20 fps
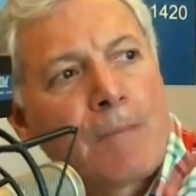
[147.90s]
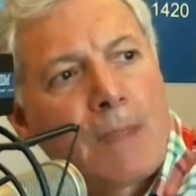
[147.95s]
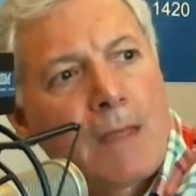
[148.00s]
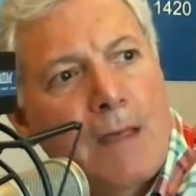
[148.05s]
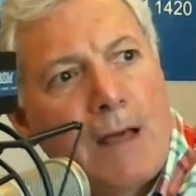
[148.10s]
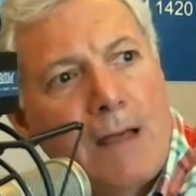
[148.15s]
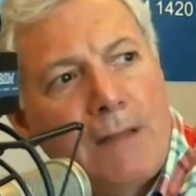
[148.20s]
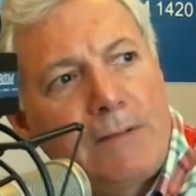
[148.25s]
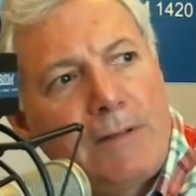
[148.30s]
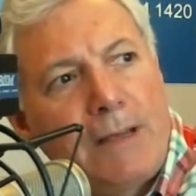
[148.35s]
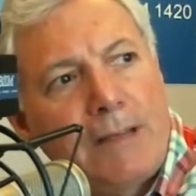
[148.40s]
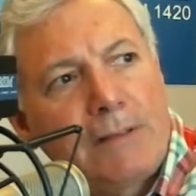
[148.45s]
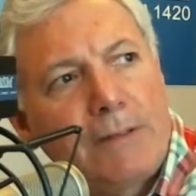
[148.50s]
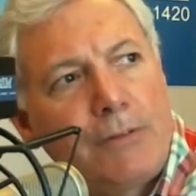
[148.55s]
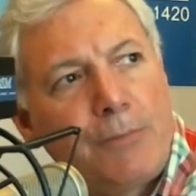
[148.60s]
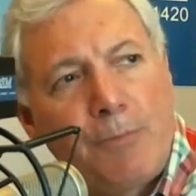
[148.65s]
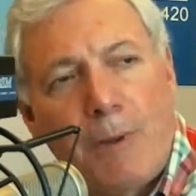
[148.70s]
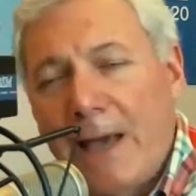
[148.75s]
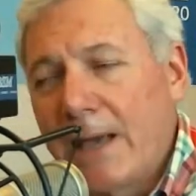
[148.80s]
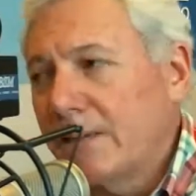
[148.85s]
I take
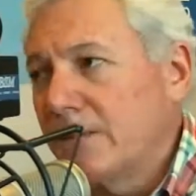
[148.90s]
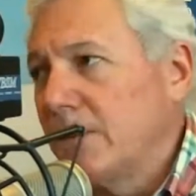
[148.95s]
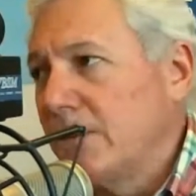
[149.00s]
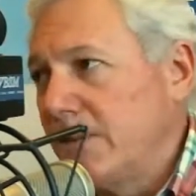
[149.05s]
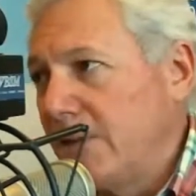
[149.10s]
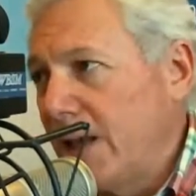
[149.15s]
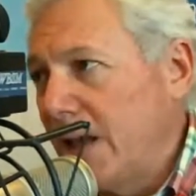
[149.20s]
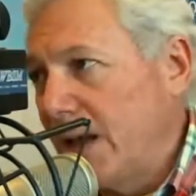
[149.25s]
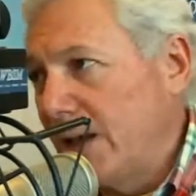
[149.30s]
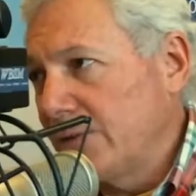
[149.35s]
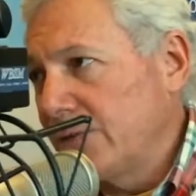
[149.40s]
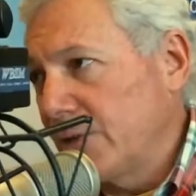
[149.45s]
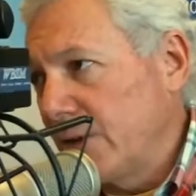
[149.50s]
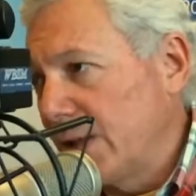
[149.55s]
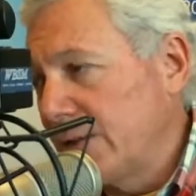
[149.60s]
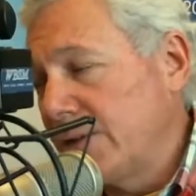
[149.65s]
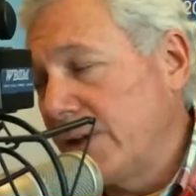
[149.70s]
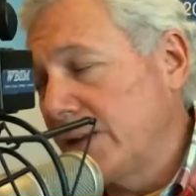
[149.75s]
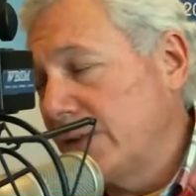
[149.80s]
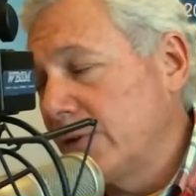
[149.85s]
this back to Daschle.
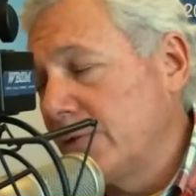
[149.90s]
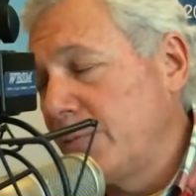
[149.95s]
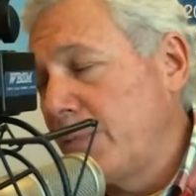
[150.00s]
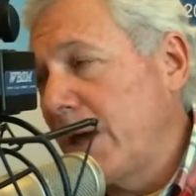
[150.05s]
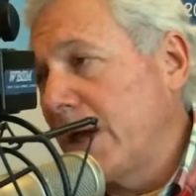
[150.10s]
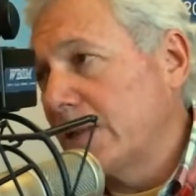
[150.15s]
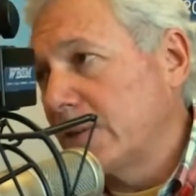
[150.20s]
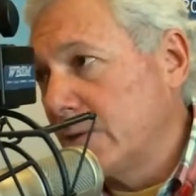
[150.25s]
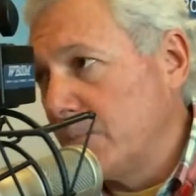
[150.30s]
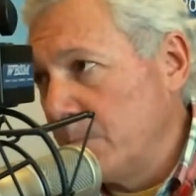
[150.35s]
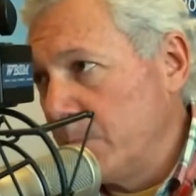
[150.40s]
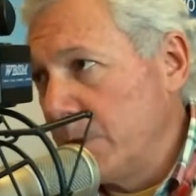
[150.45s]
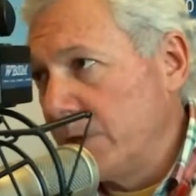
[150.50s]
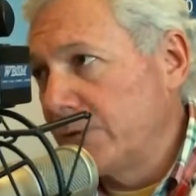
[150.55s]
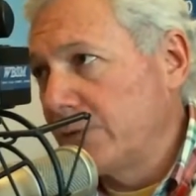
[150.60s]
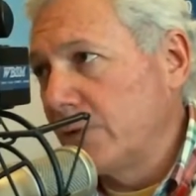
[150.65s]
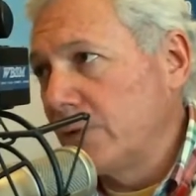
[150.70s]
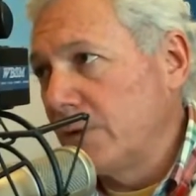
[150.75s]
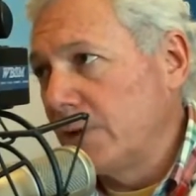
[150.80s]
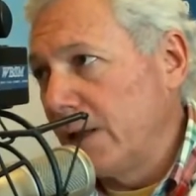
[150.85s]
I take this back to
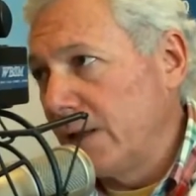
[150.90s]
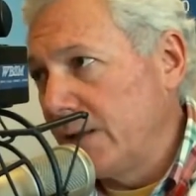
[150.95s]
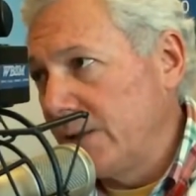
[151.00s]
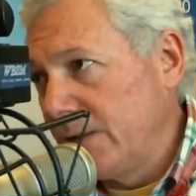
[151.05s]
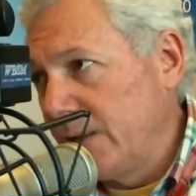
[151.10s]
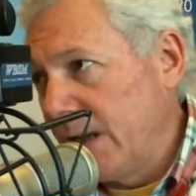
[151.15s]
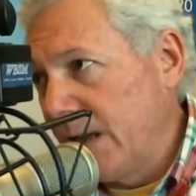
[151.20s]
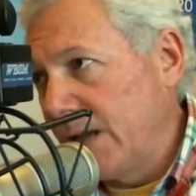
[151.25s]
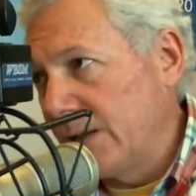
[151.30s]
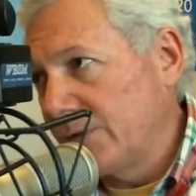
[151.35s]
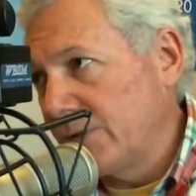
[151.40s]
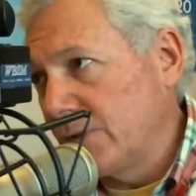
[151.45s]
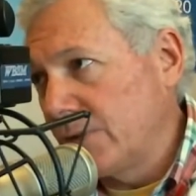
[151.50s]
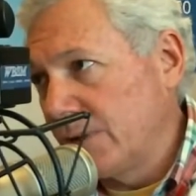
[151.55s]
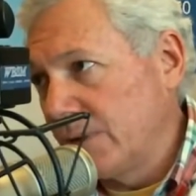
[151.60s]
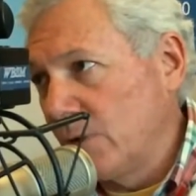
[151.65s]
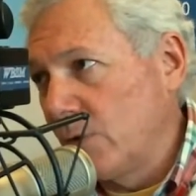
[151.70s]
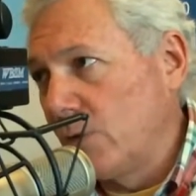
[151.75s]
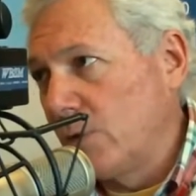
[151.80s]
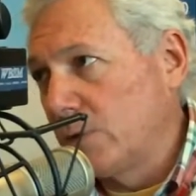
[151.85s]
Mitchell and Daschle
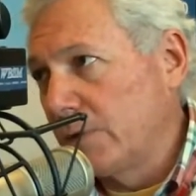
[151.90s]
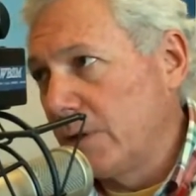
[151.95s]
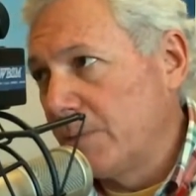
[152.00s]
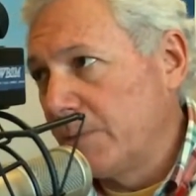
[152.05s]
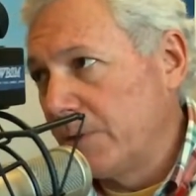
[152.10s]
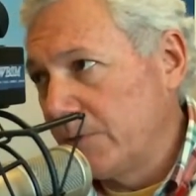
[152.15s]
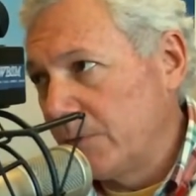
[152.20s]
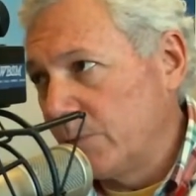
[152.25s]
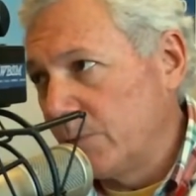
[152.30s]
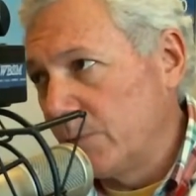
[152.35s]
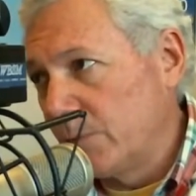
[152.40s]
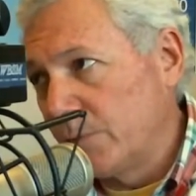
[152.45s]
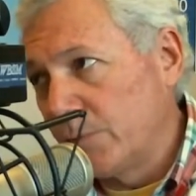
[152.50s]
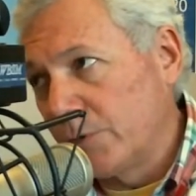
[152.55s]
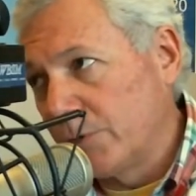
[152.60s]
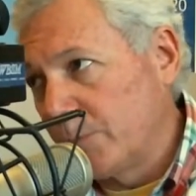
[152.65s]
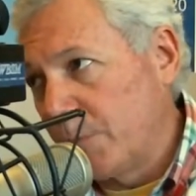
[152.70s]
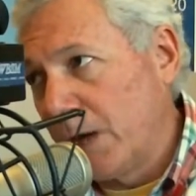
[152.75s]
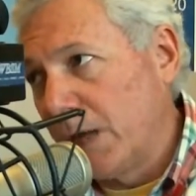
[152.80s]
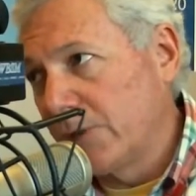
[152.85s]
and hold them as
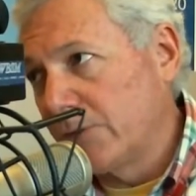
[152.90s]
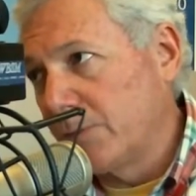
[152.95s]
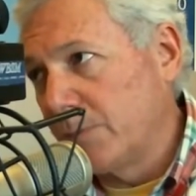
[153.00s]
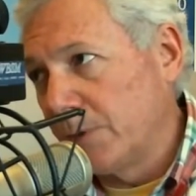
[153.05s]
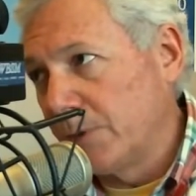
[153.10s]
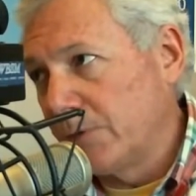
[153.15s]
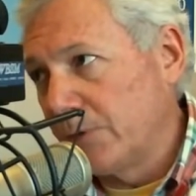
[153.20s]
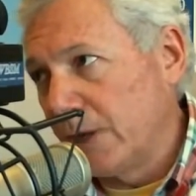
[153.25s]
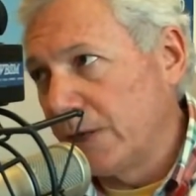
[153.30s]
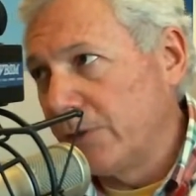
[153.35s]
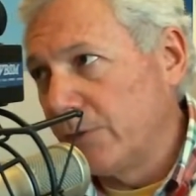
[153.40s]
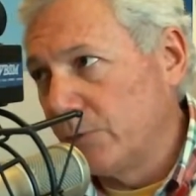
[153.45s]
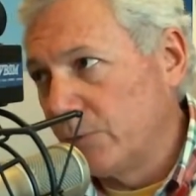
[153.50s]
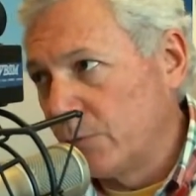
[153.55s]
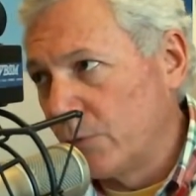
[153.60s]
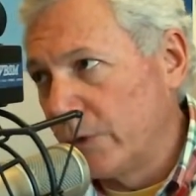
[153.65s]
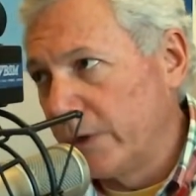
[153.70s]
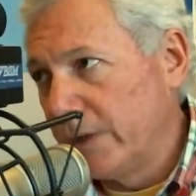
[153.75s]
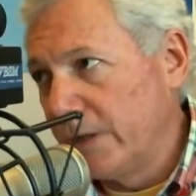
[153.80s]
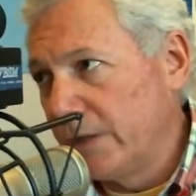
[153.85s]
responsible as I do
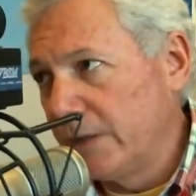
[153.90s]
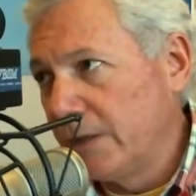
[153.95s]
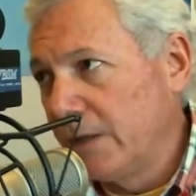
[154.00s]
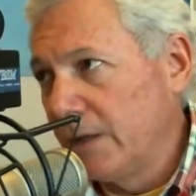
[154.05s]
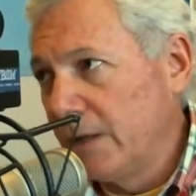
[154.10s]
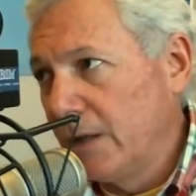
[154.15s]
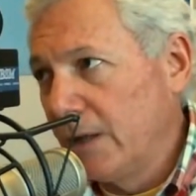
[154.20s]
Reid.